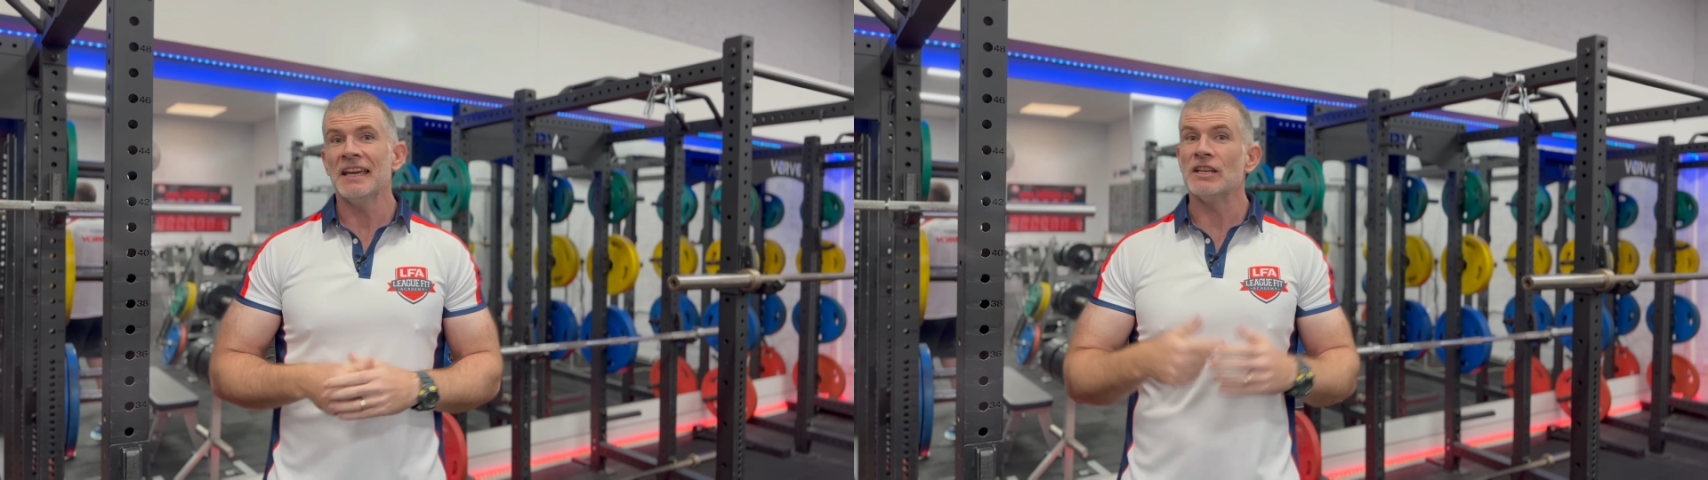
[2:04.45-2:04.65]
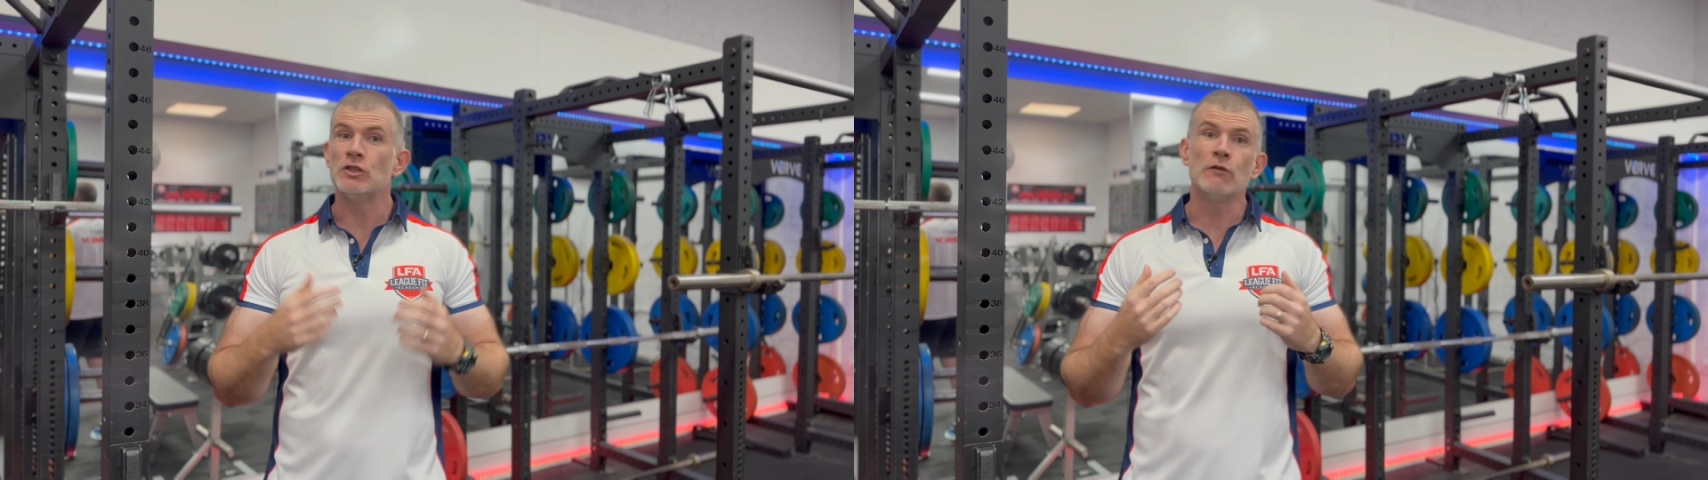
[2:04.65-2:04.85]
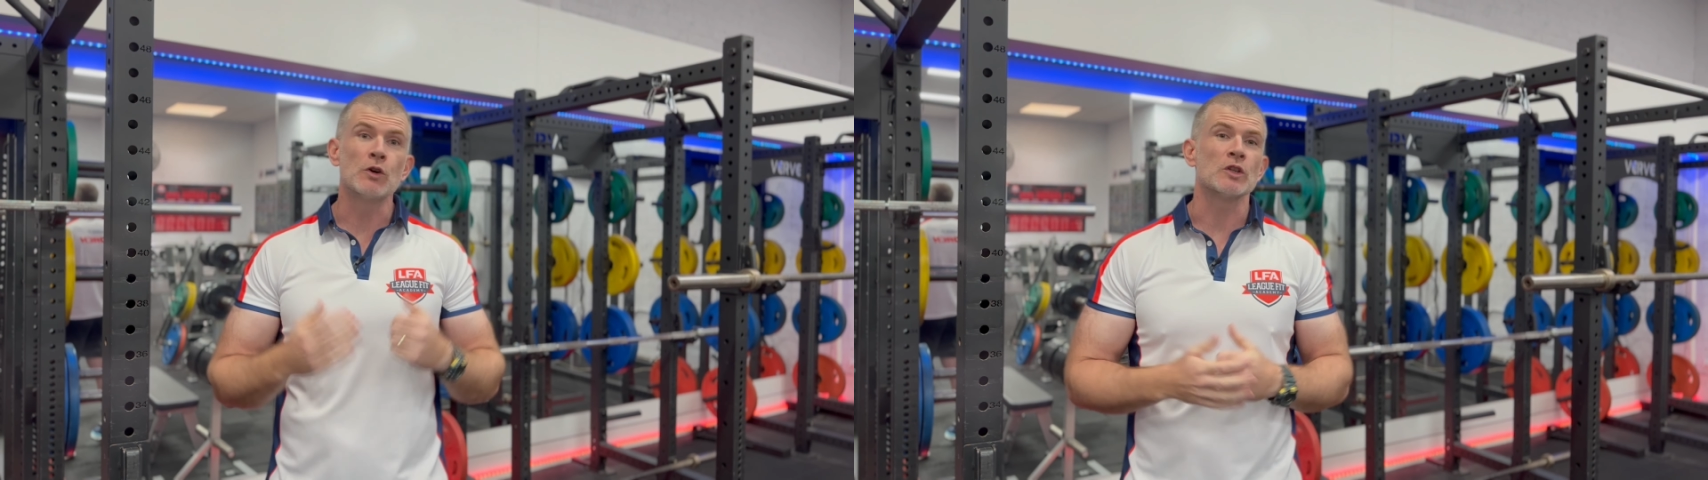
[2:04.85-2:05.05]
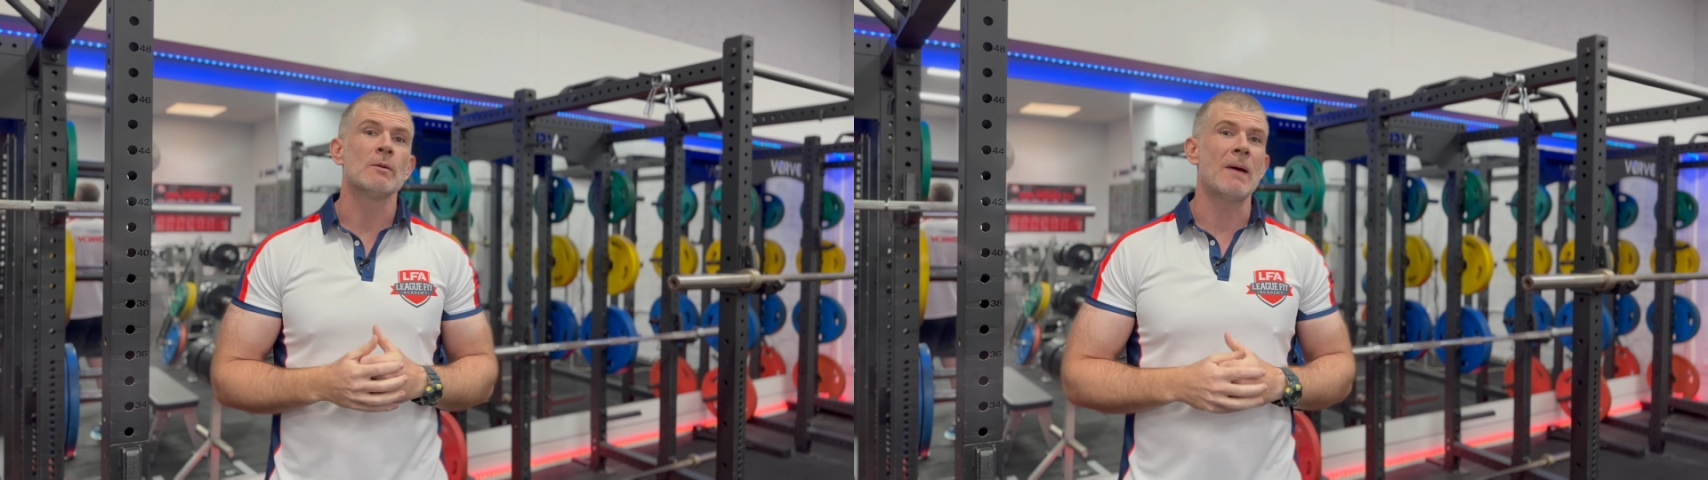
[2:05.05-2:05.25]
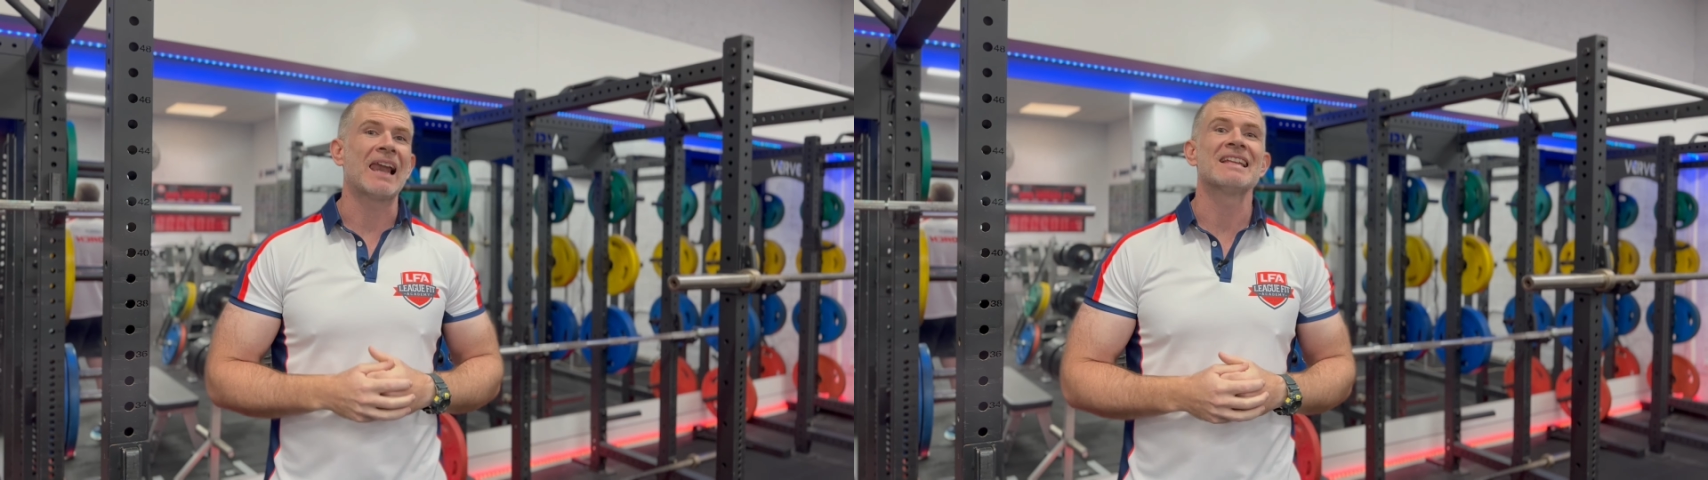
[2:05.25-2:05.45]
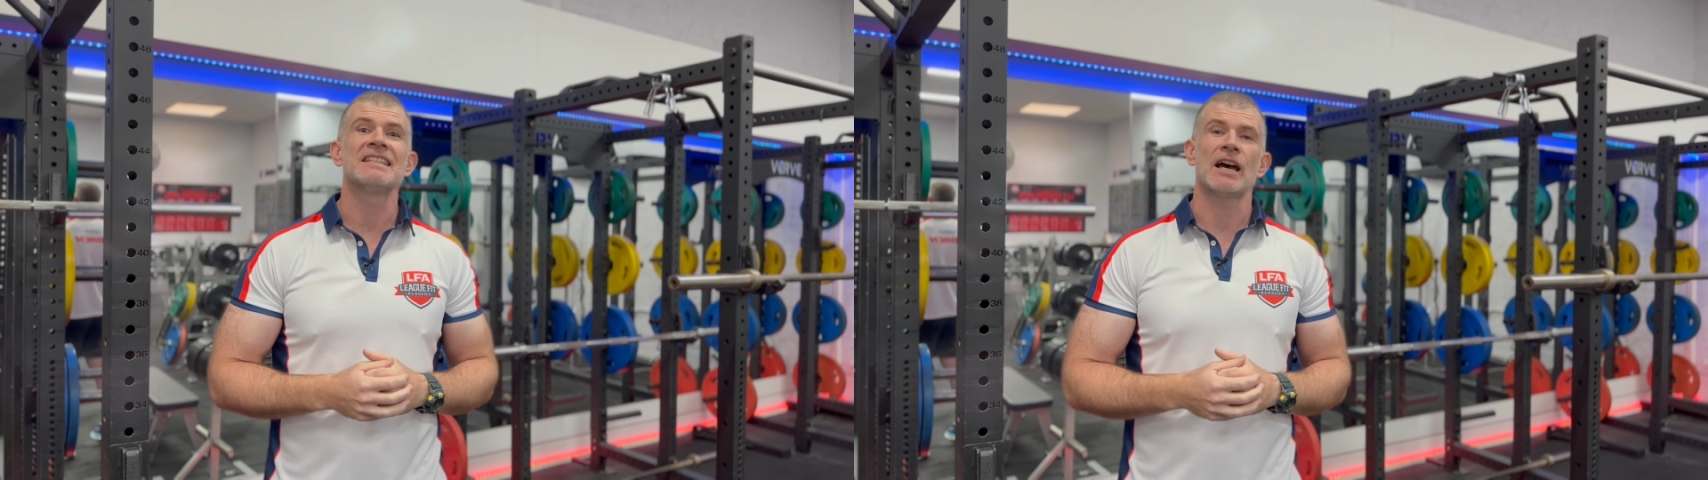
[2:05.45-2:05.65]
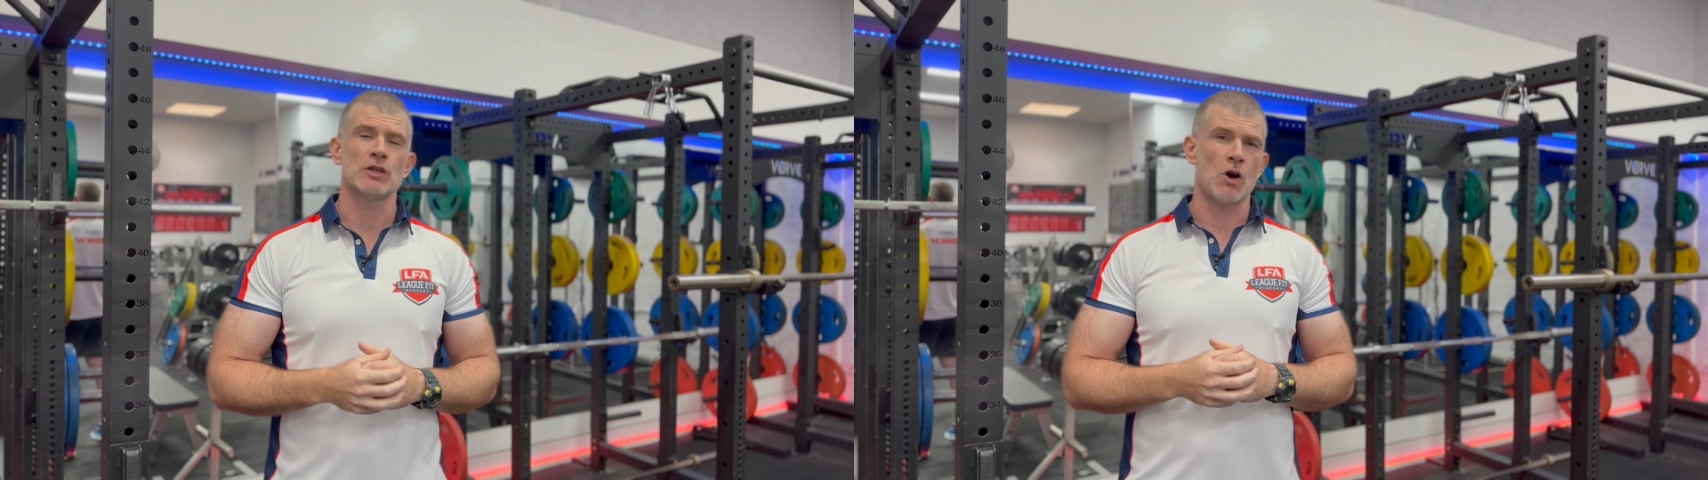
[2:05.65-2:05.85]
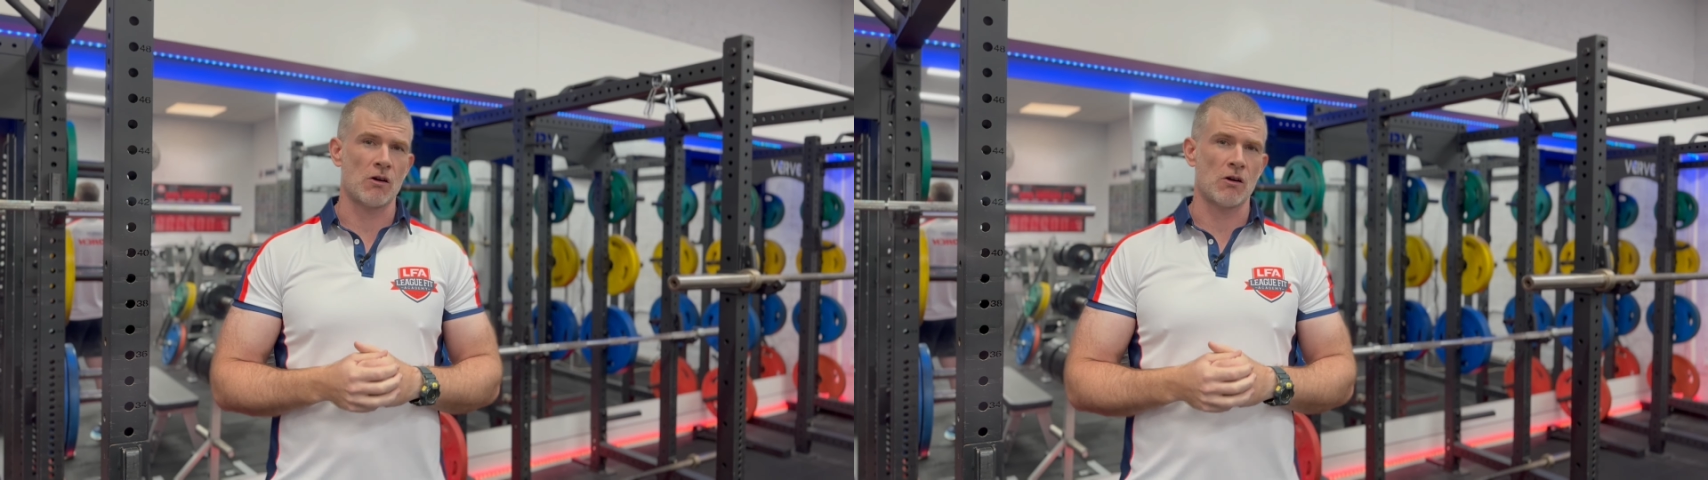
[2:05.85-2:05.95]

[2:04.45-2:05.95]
is you've got to balance out your